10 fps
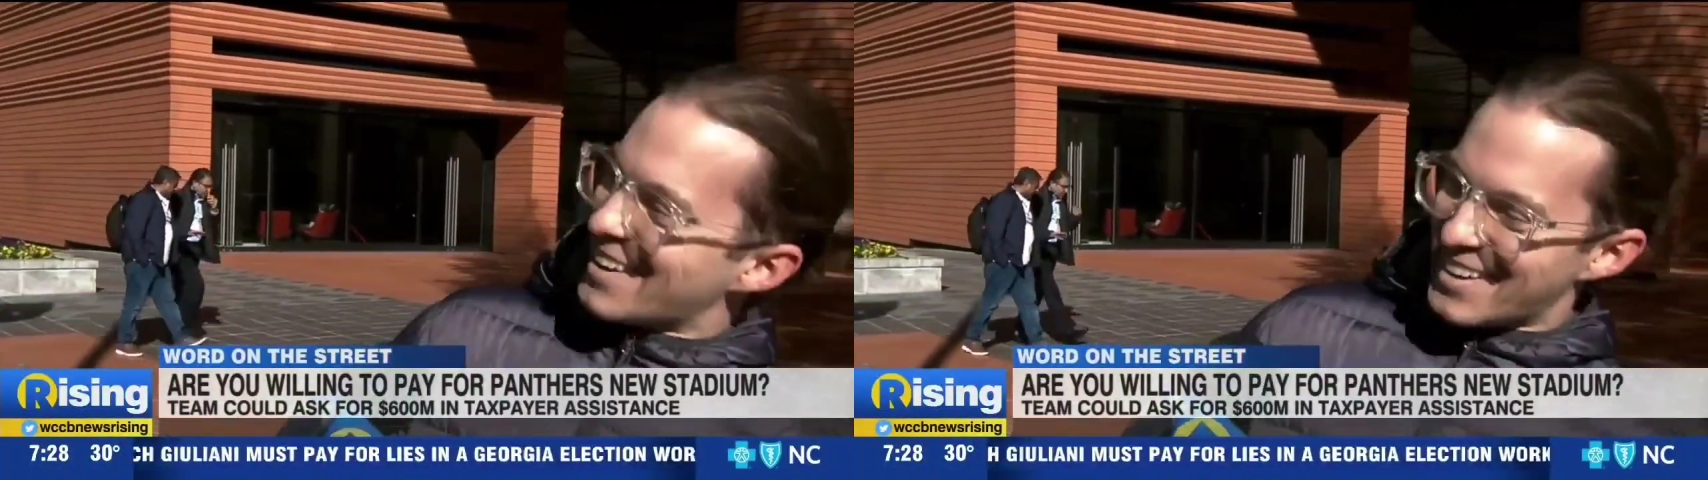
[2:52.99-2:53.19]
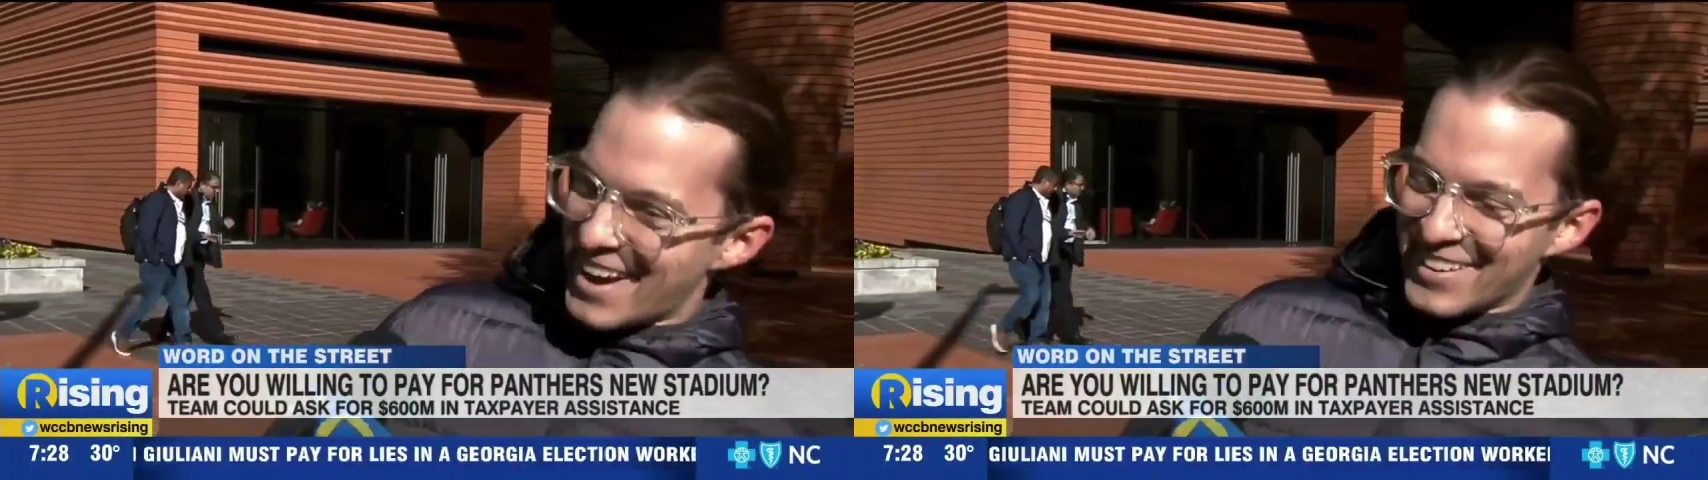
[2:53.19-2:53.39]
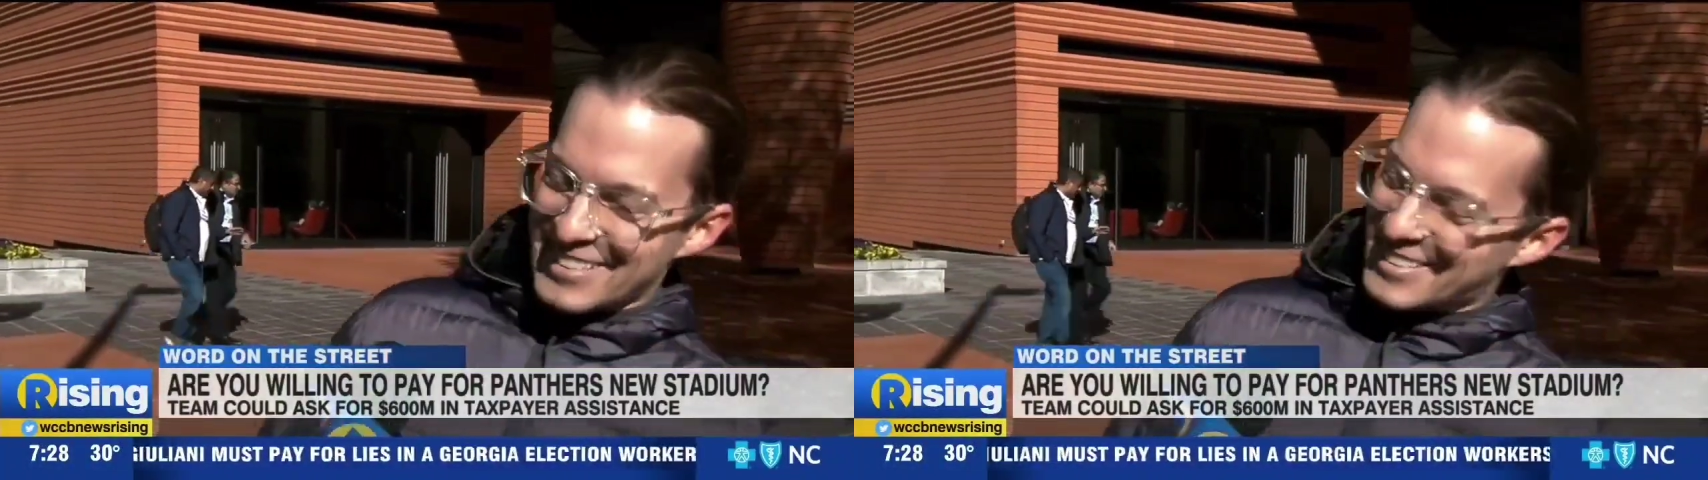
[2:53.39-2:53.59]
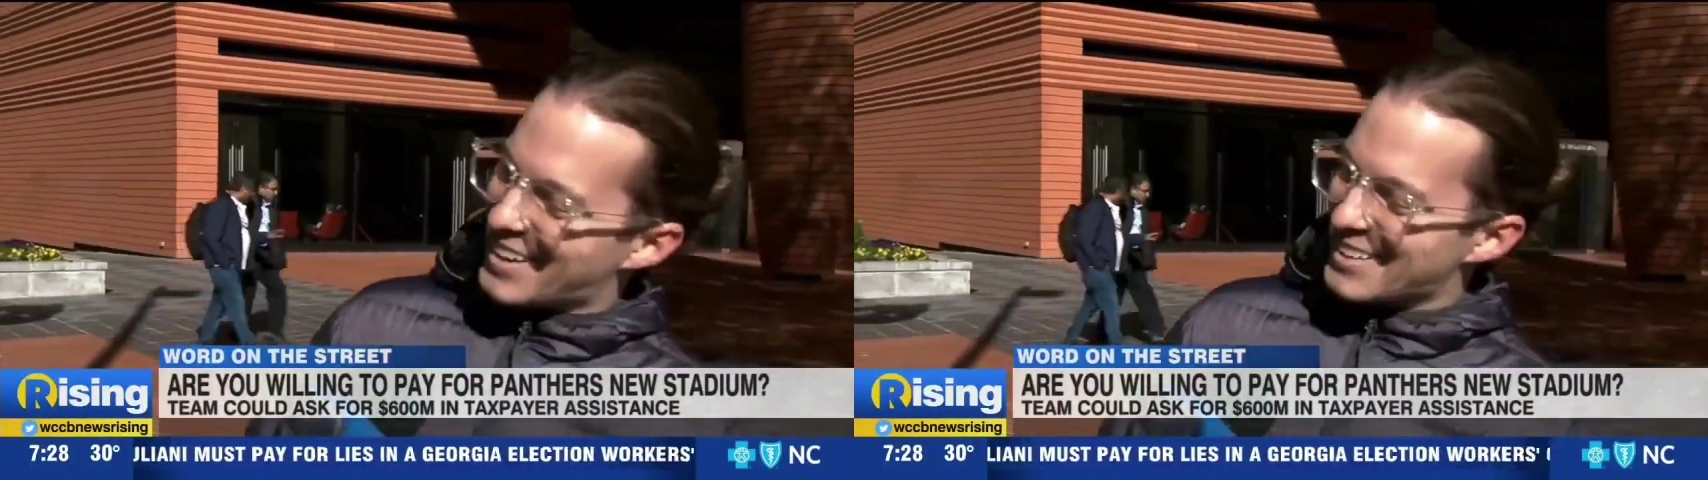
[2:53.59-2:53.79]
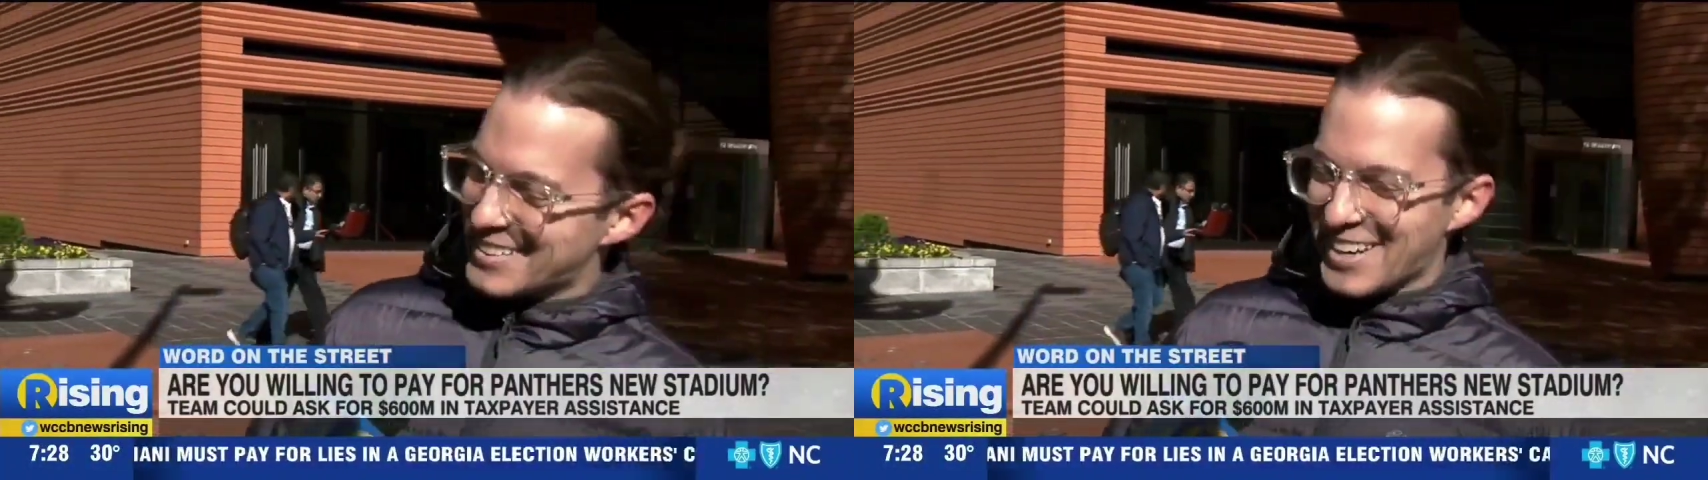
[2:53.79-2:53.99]
I don't know. It's
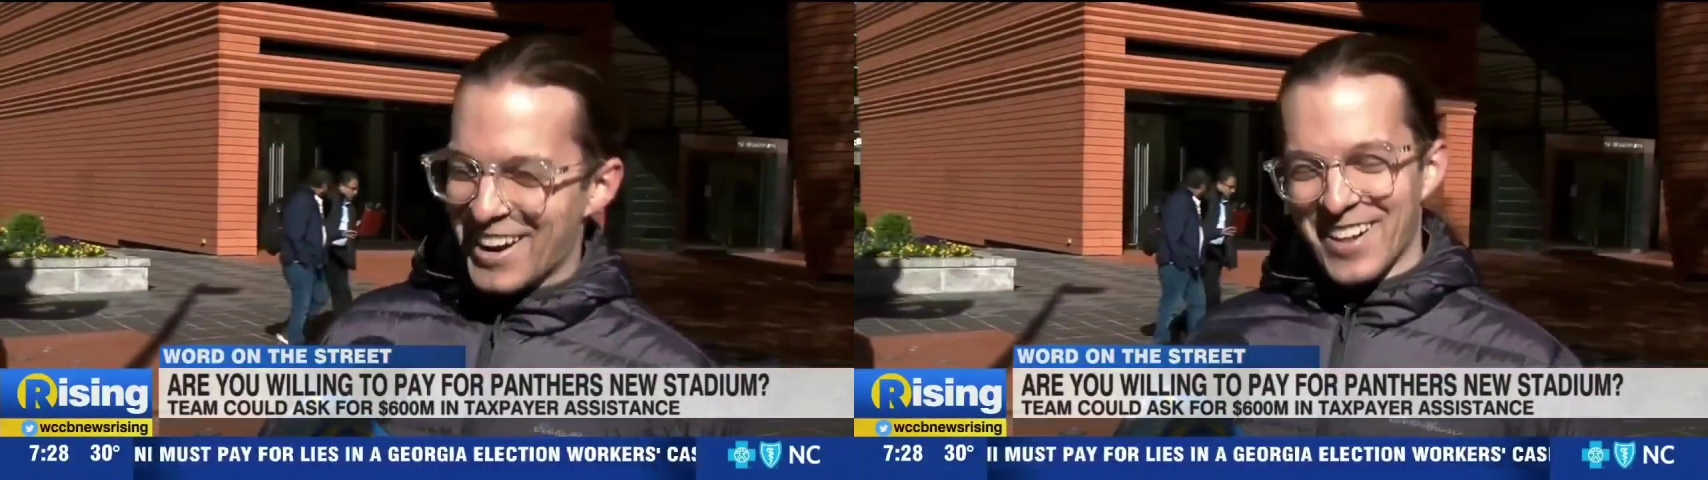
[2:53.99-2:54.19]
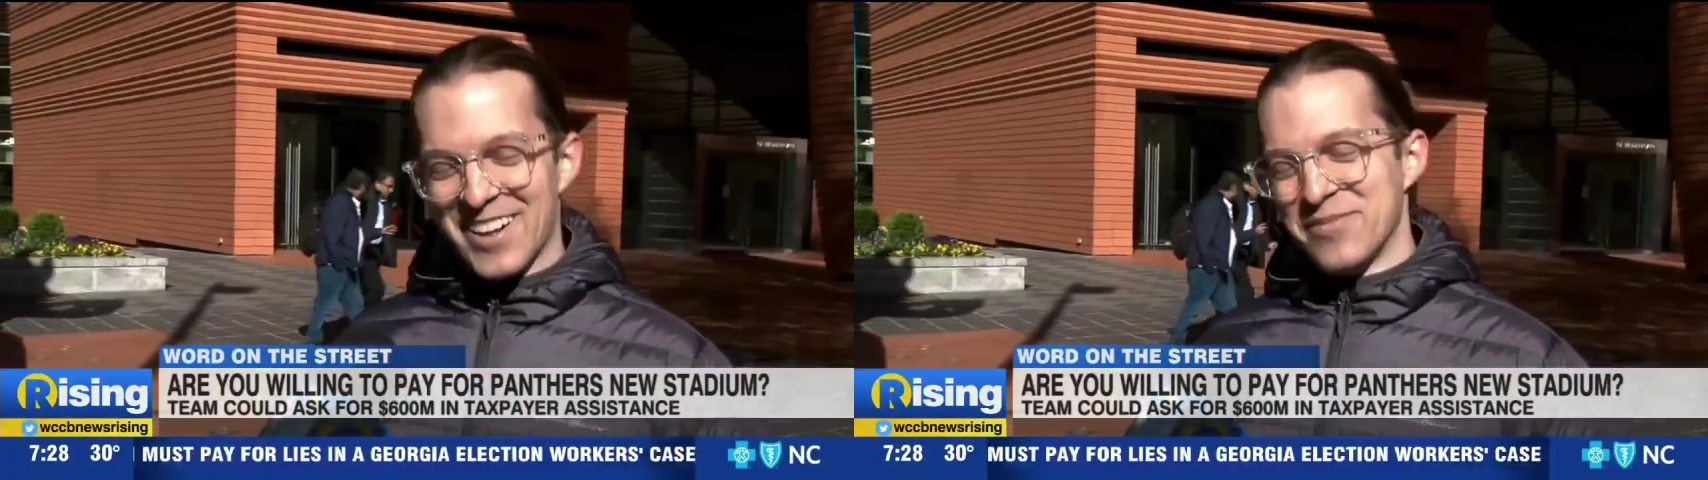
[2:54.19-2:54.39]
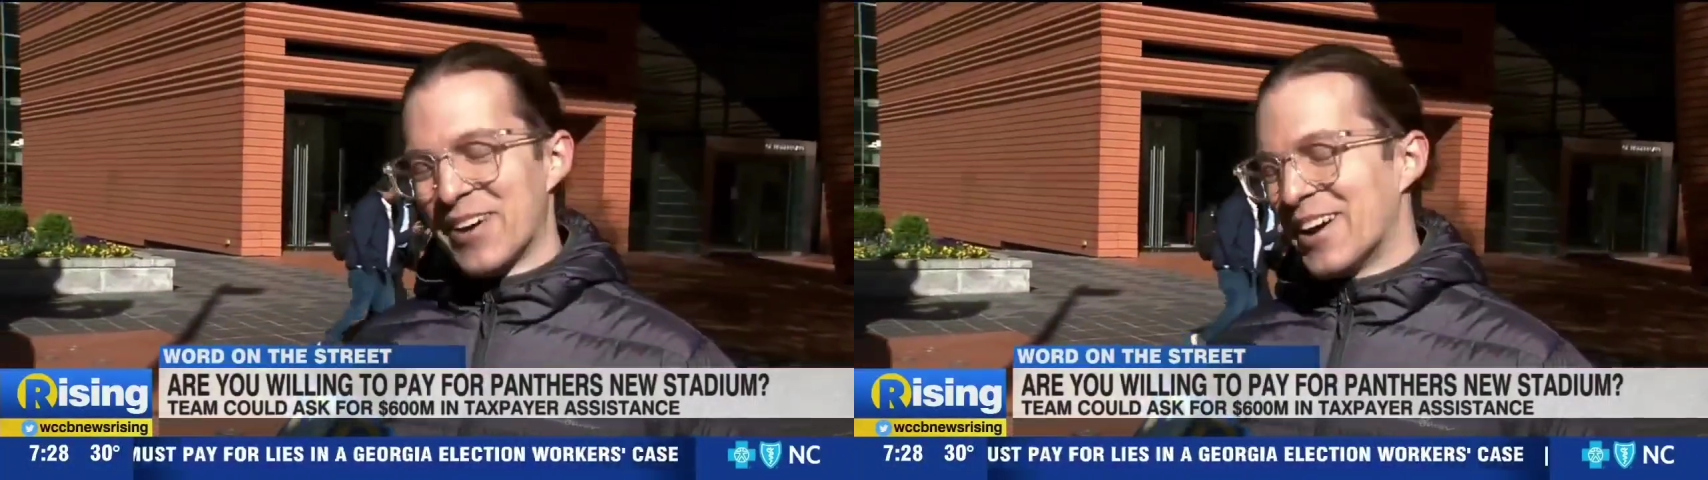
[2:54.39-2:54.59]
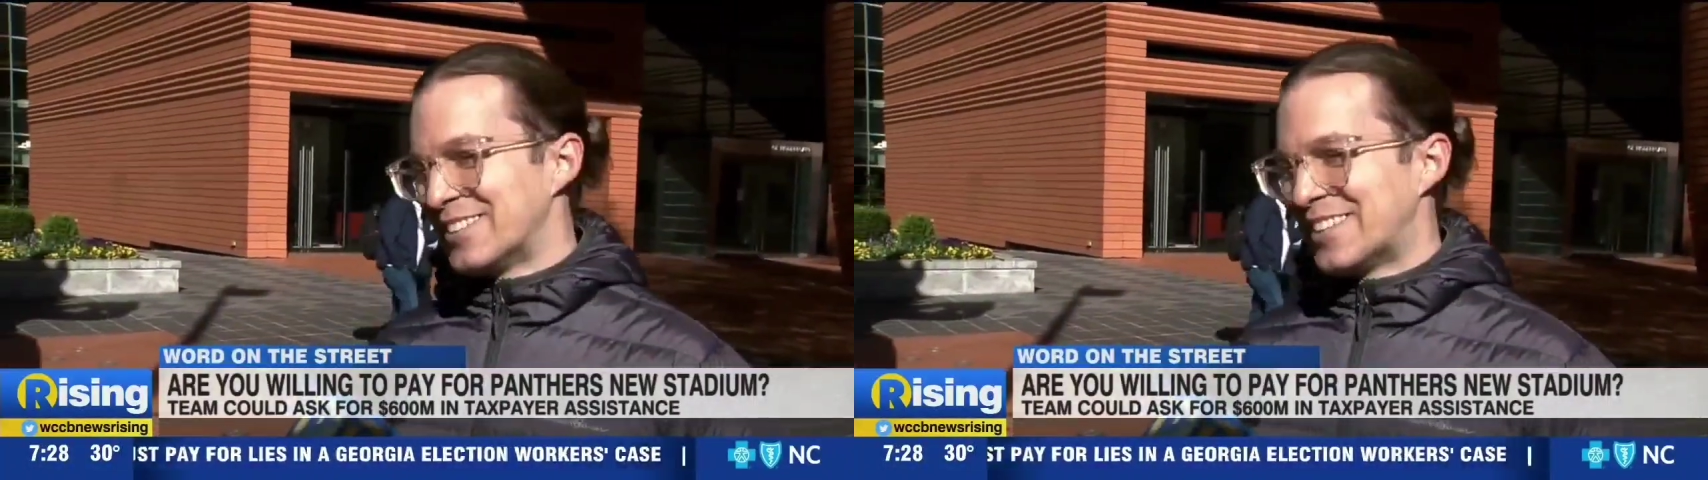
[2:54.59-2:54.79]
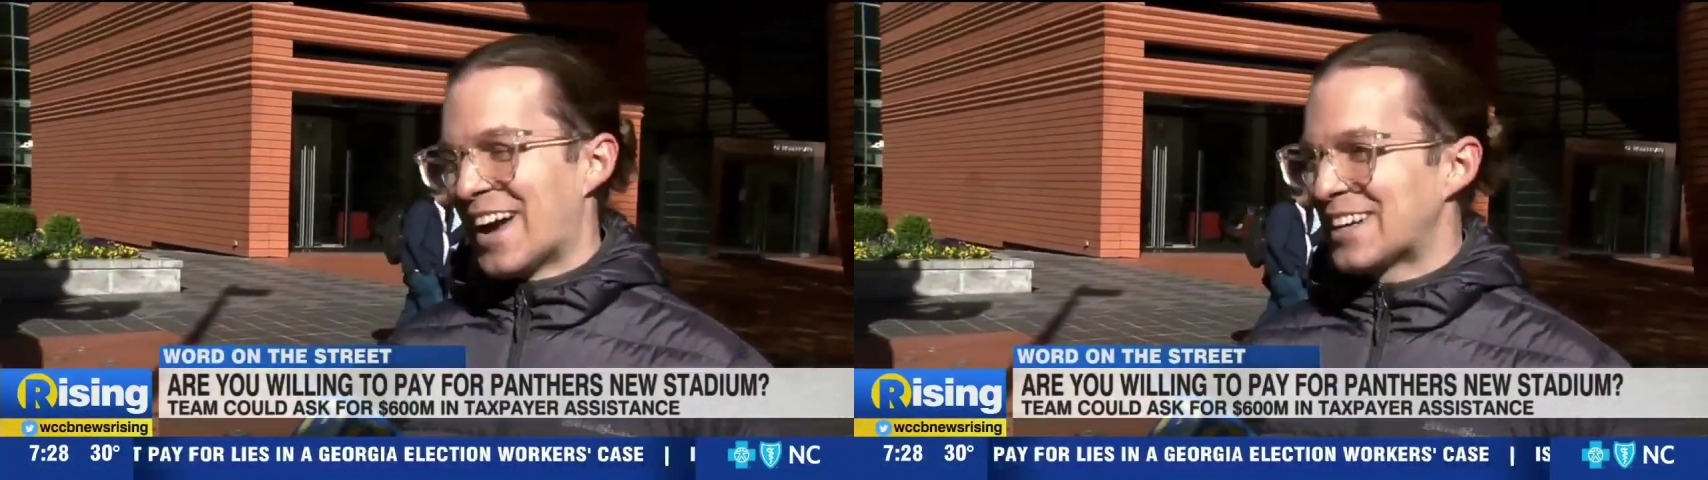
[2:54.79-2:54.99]
hard to tell on my
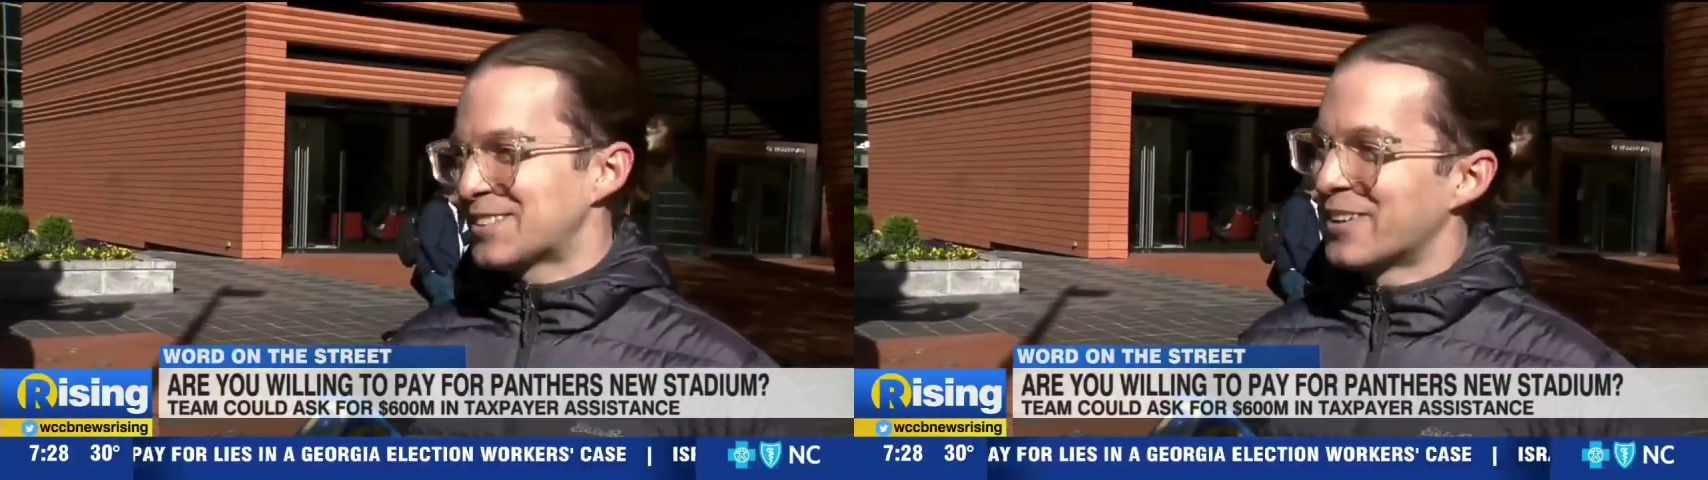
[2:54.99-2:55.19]
own tax